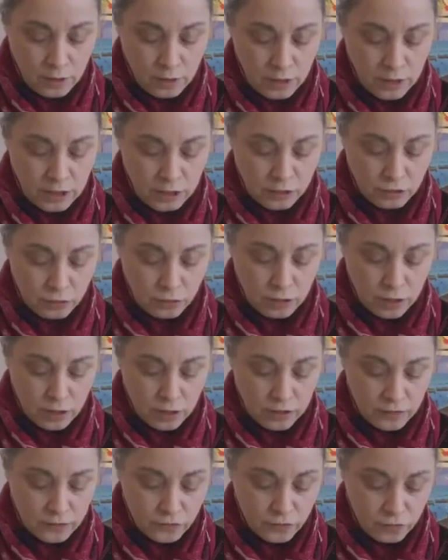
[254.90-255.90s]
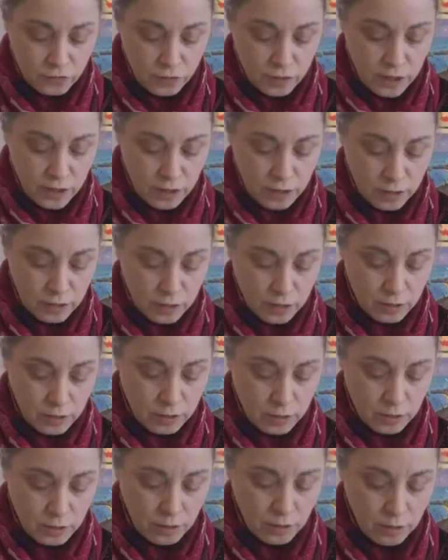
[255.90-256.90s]
natural colour string,
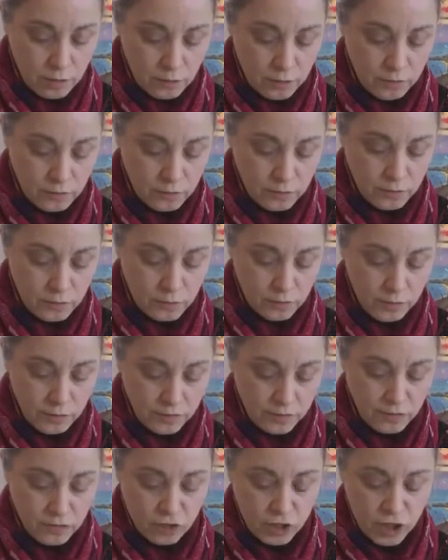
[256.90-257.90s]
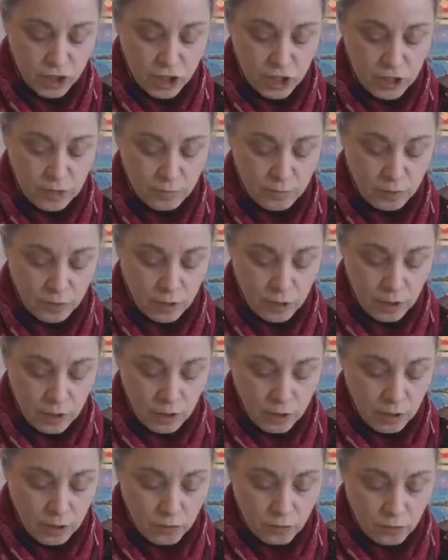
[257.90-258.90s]
because it's nice and cheap.
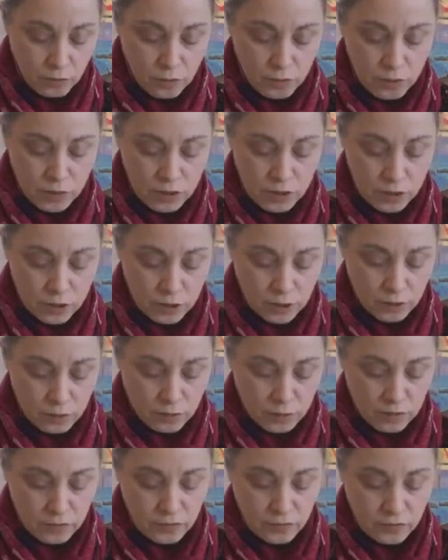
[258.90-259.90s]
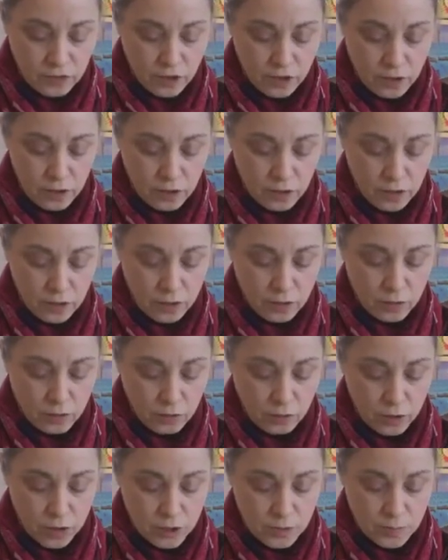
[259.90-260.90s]
And all you do is you tie a
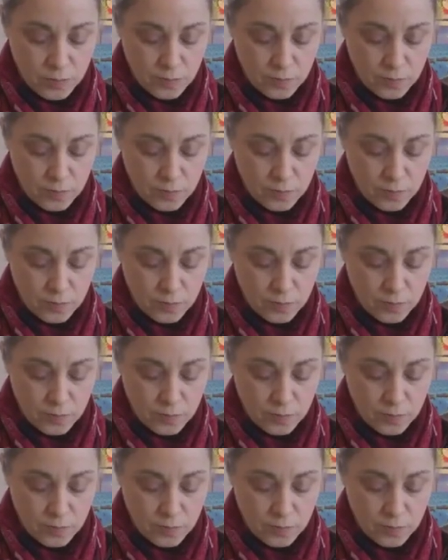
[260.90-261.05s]
knot.